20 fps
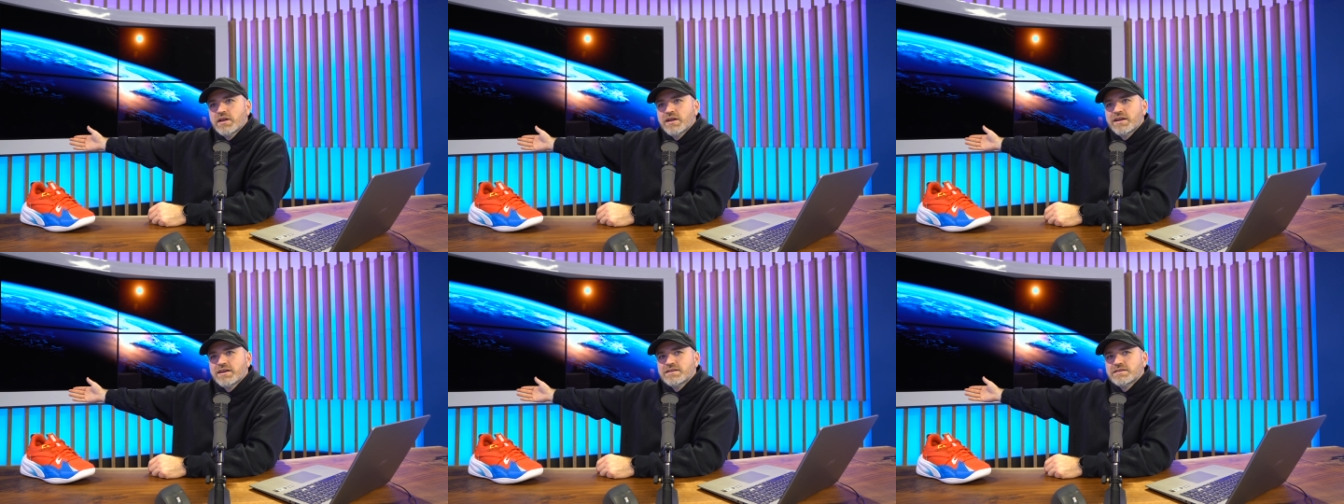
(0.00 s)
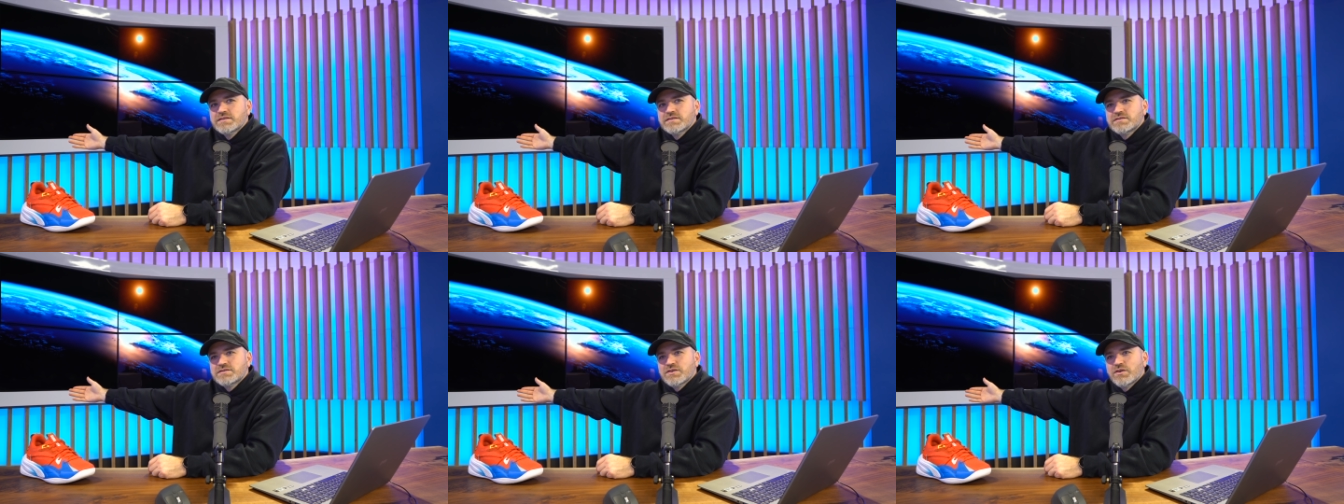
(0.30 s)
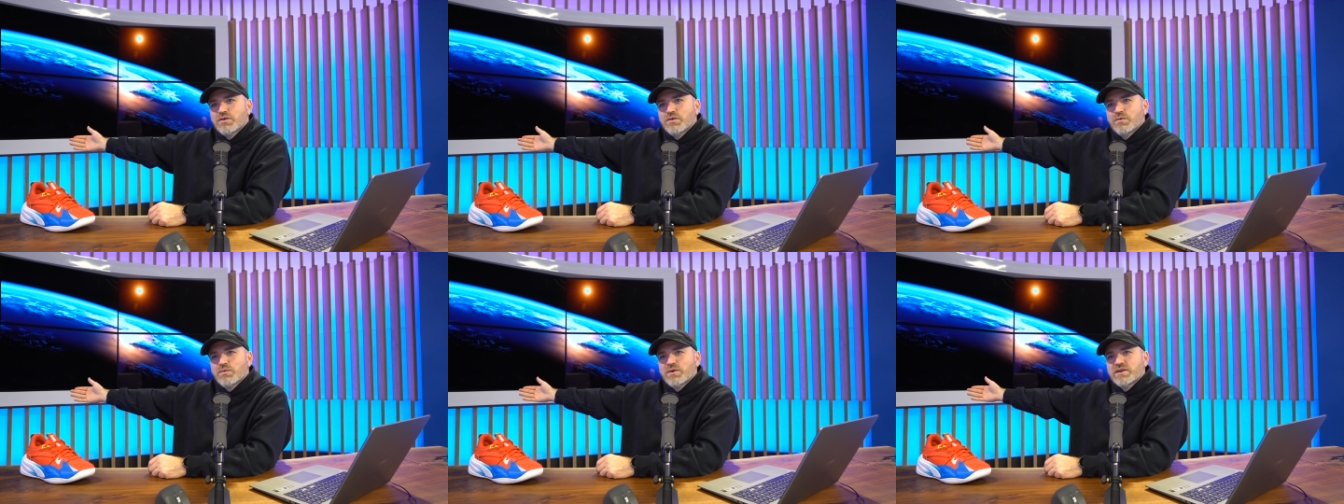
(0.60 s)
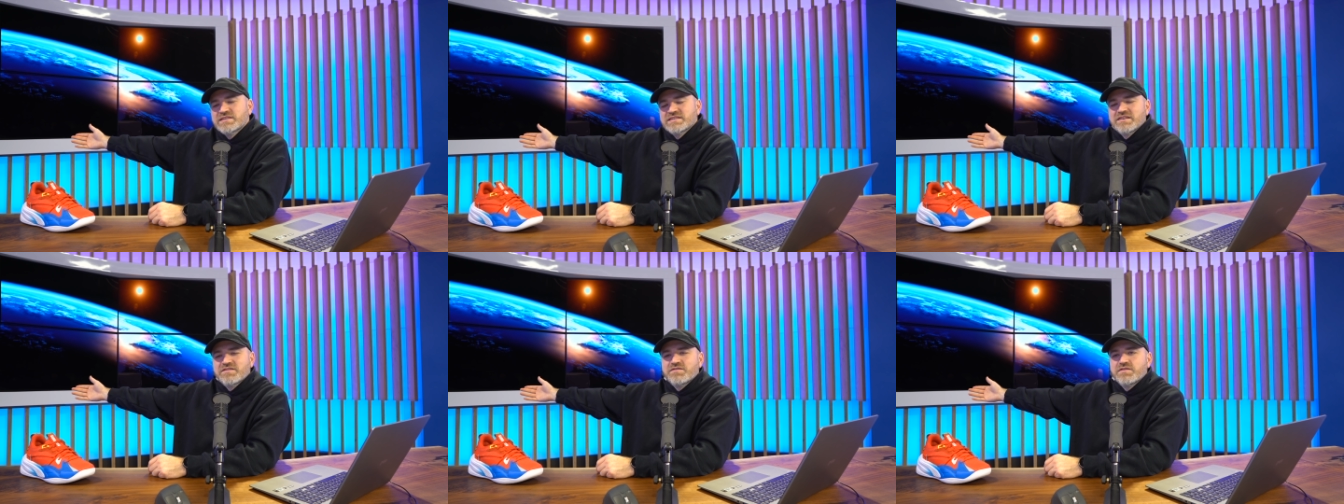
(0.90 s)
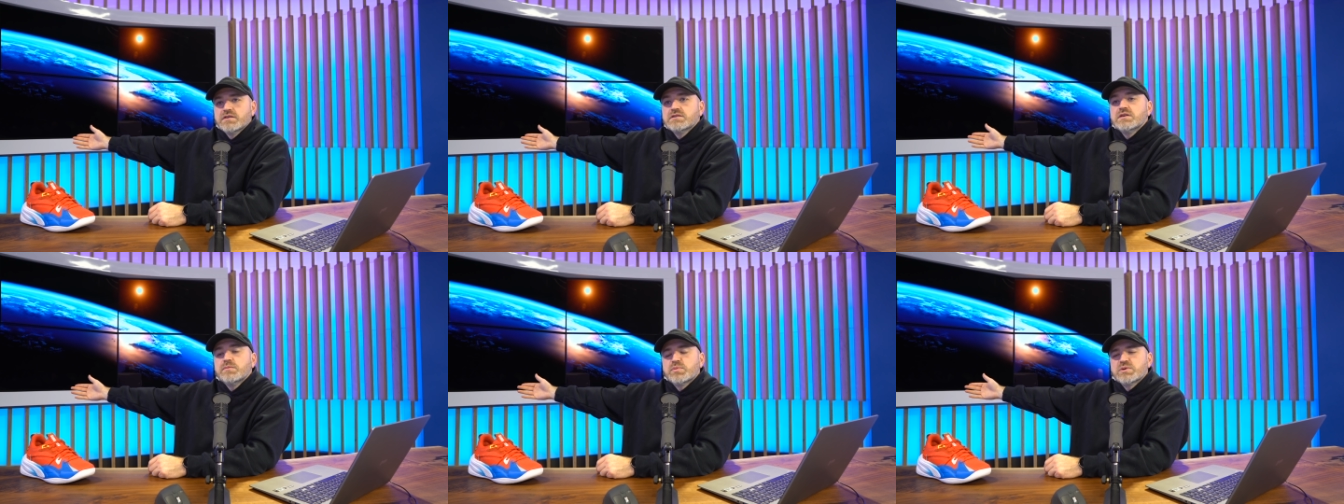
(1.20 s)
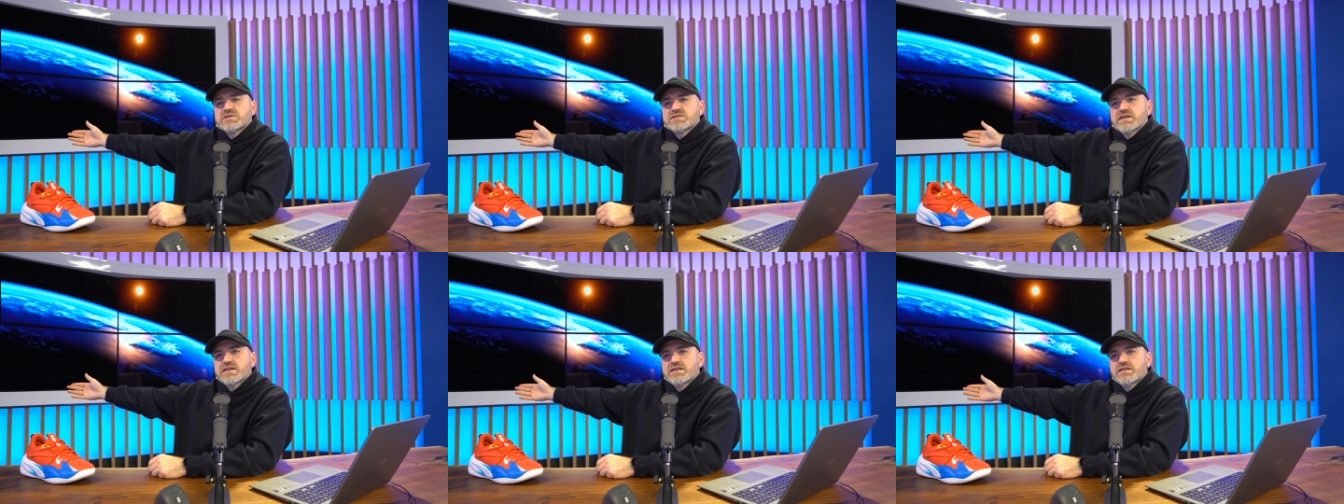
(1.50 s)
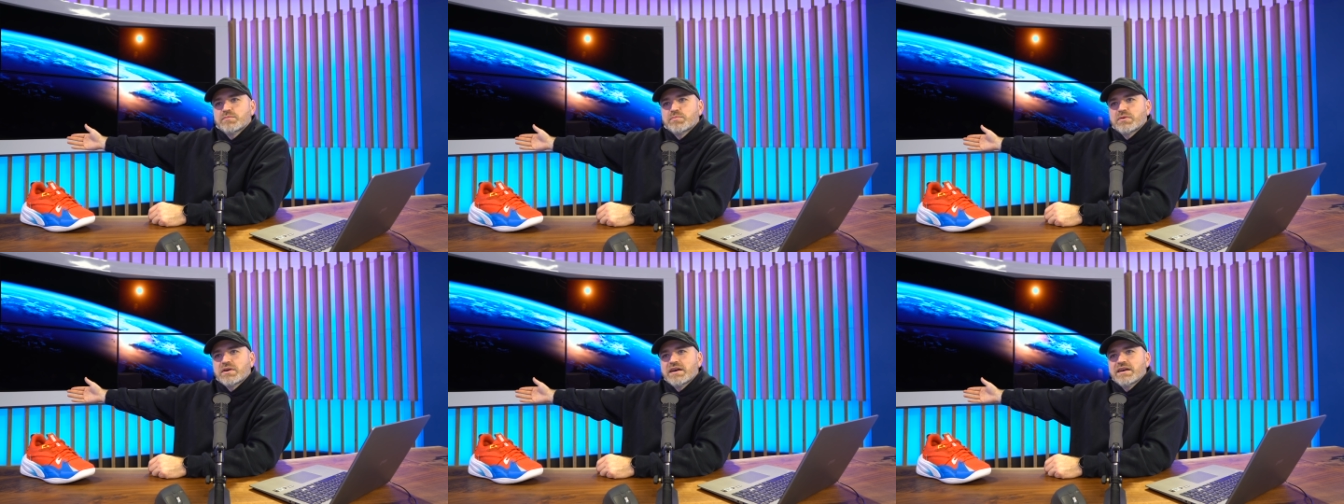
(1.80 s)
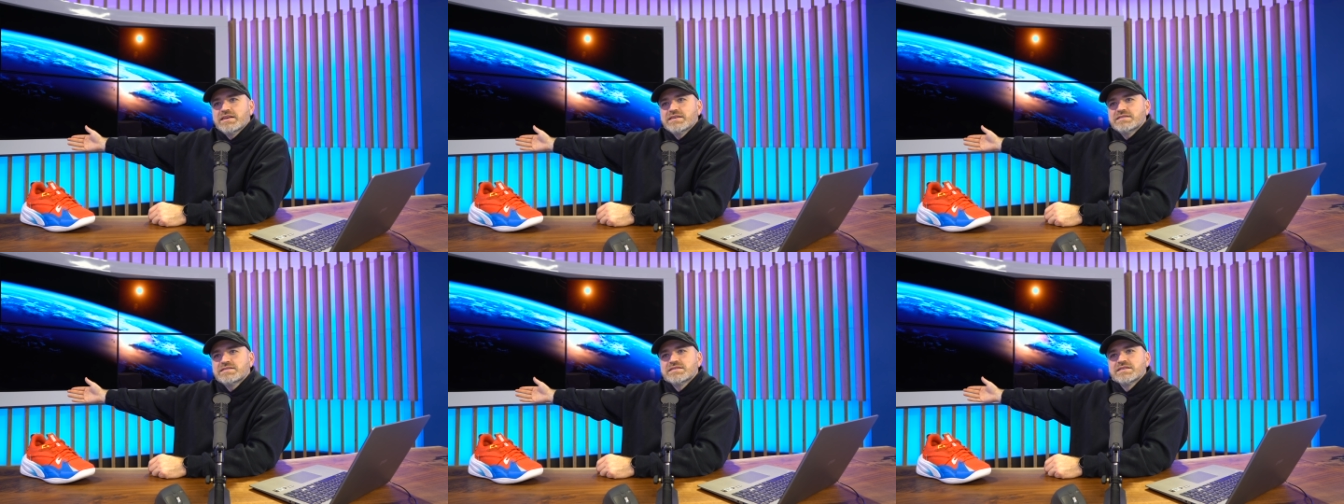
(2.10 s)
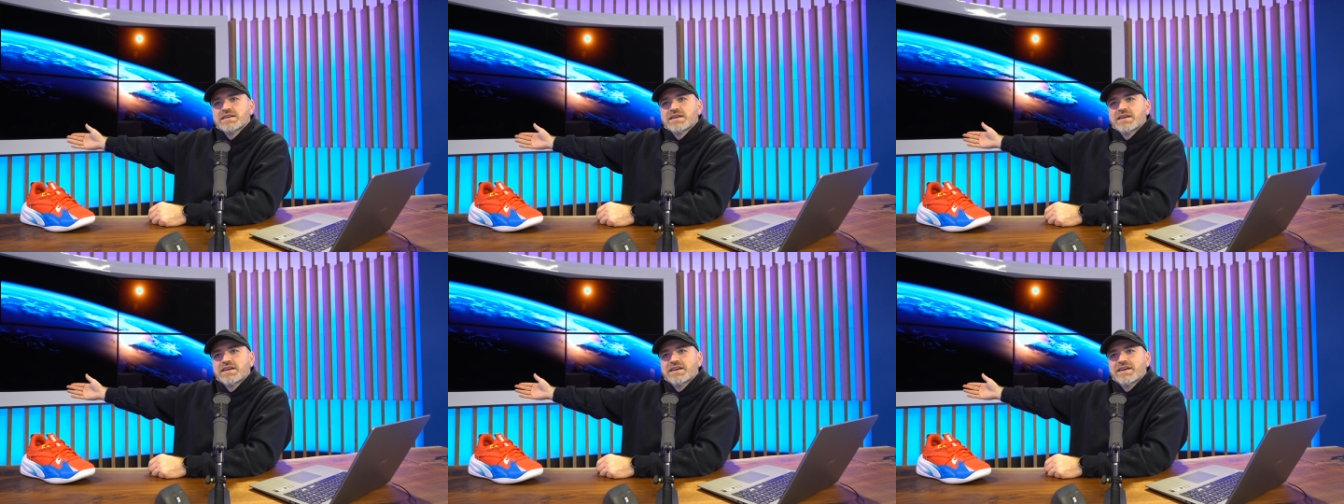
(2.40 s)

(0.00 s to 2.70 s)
No. So what is it? 50% of the price.